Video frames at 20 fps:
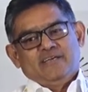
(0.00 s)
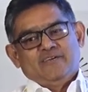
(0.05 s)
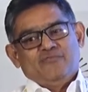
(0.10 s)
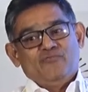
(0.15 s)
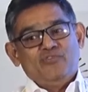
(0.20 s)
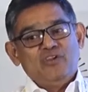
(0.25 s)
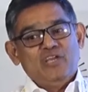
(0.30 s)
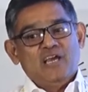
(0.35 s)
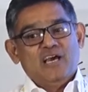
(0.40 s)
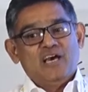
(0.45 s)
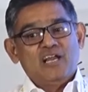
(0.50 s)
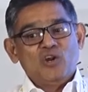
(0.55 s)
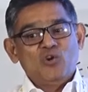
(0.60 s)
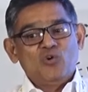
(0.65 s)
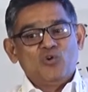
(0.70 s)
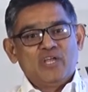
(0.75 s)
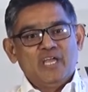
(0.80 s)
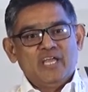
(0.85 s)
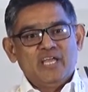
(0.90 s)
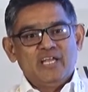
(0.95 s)
we are
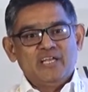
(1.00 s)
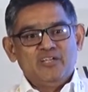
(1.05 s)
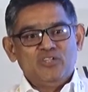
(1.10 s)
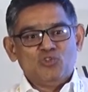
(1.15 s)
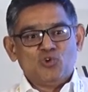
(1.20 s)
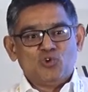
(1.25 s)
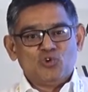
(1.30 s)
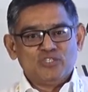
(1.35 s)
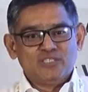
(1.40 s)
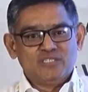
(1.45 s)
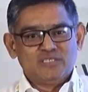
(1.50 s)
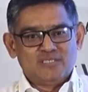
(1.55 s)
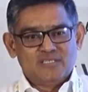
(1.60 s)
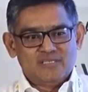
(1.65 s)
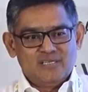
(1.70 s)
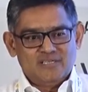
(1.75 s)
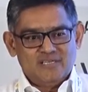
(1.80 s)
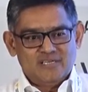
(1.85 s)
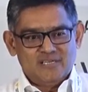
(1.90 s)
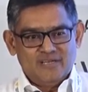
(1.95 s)
looking in
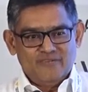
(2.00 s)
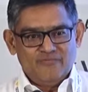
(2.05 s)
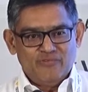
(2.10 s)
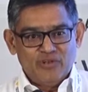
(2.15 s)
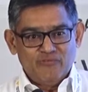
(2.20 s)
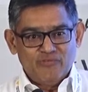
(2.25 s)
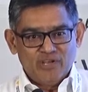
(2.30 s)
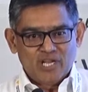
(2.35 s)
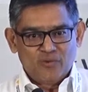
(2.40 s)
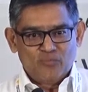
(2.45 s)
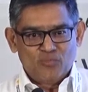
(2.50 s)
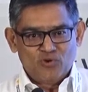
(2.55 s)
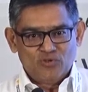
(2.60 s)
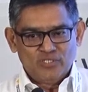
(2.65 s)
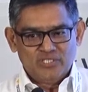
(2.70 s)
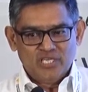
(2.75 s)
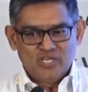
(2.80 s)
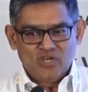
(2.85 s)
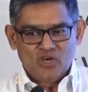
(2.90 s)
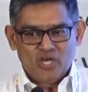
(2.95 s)
those. When we are
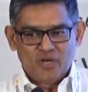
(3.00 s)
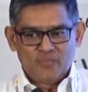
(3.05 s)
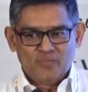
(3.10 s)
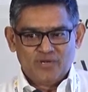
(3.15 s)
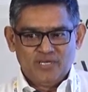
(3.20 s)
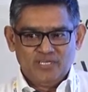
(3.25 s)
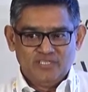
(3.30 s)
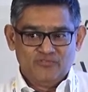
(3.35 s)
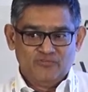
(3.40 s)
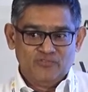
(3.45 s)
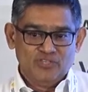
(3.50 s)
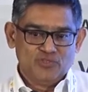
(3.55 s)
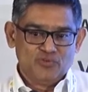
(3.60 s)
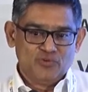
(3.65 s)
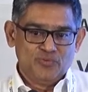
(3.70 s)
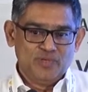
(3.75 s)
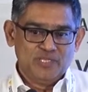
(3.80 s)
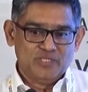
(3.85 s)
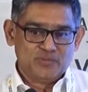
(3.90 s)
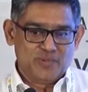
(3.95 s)
approaching corporates, we
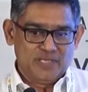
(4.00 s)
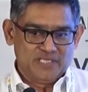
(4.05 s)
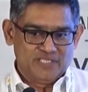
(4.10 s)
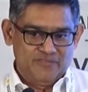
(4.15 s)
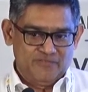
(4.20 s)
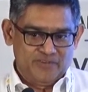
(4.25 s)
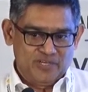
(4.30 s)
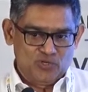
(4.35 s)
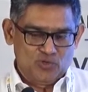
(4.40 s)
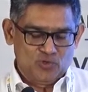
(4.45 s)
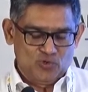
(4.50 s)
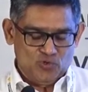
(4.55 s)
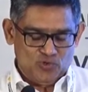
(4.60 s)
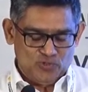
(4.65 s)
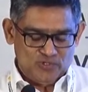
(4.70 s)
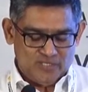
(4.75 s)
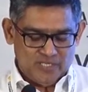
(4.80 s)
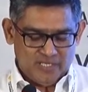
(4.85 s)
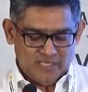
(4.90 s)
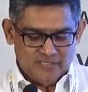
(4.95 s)
should be specific to
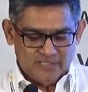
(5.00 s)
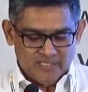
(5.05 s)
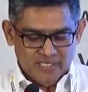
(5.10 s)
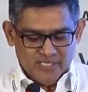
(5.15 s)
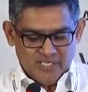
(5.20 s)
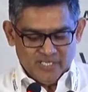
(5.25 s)
those things.